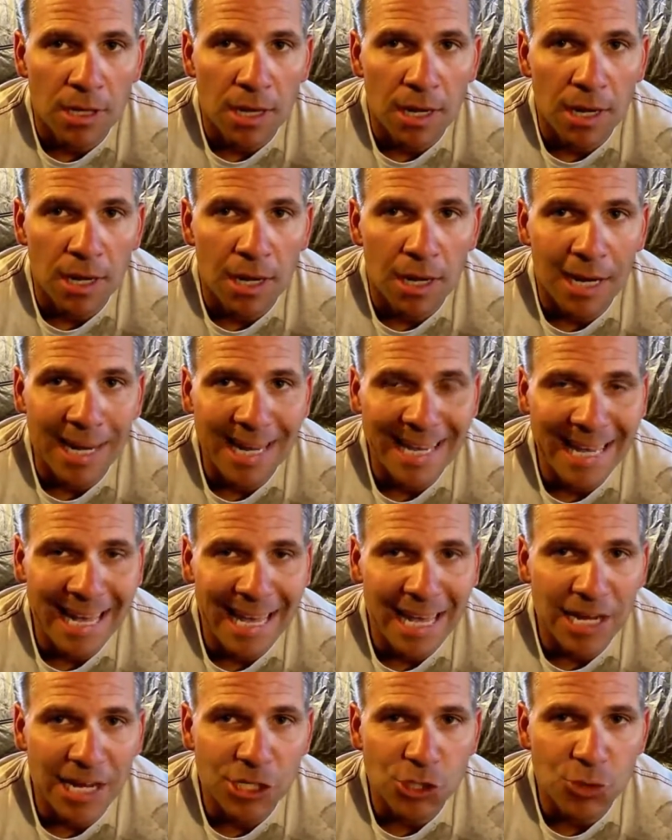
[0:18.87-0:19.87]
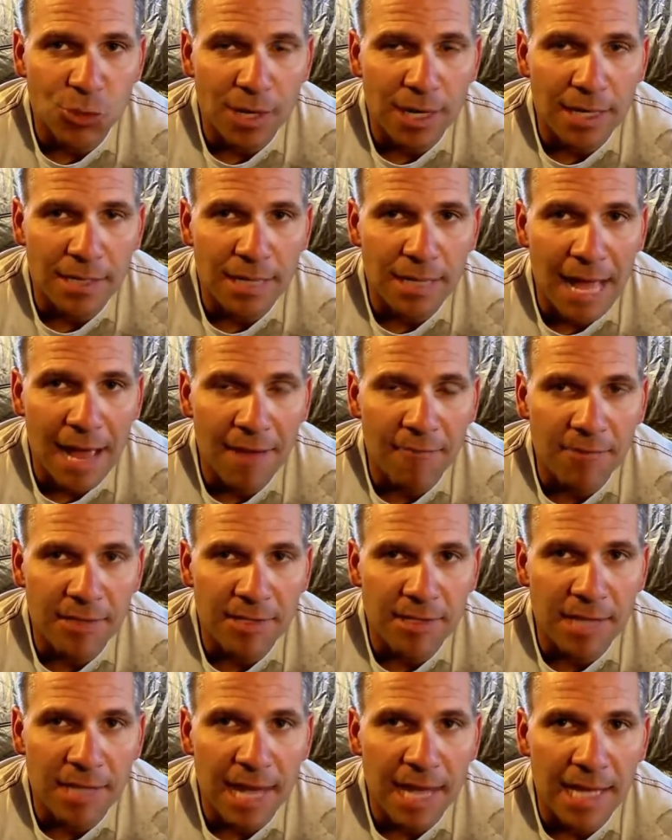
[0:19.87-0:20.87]
Again, I just want to
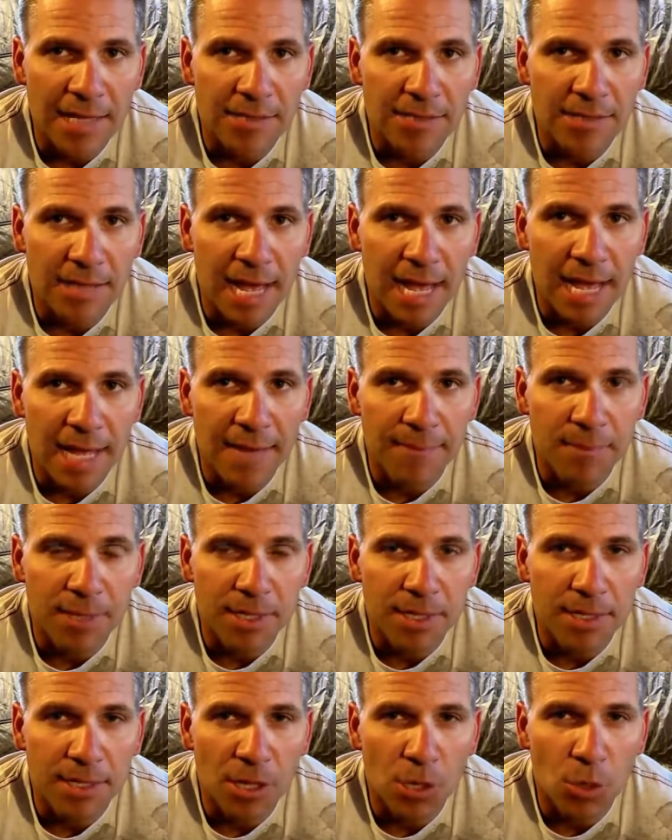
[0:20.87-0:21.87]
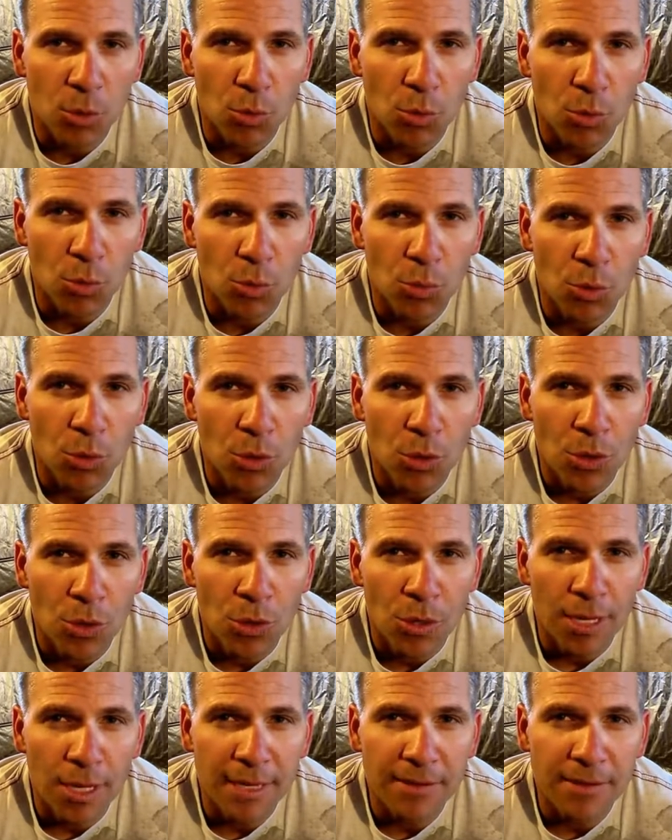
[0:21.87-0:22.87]
emphasize that,
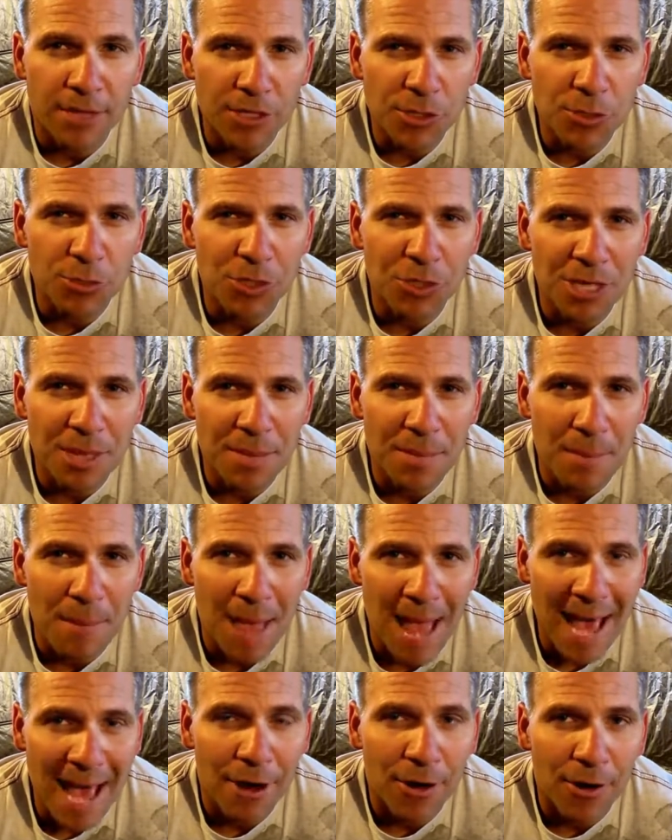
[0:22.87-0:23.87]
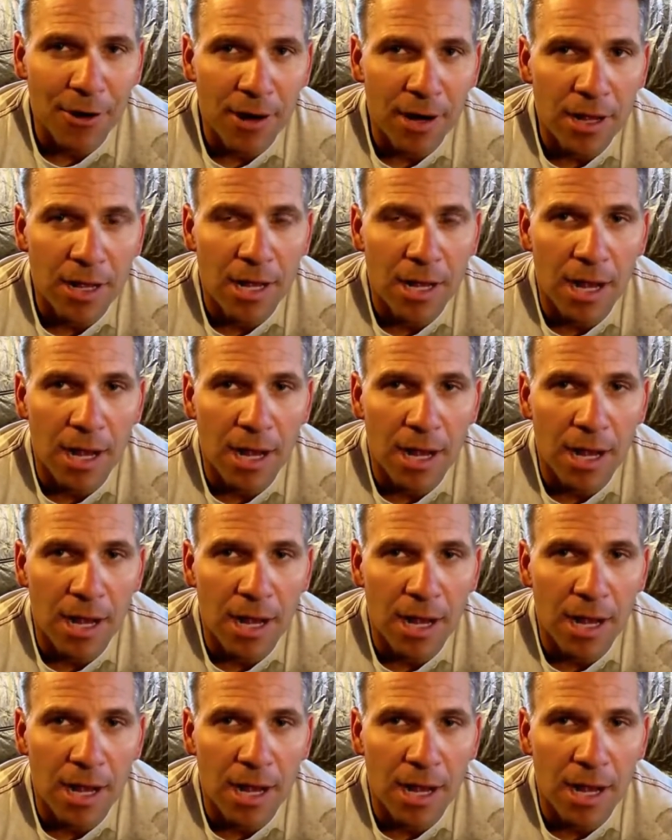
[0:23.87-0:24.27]
it doesn't really matter.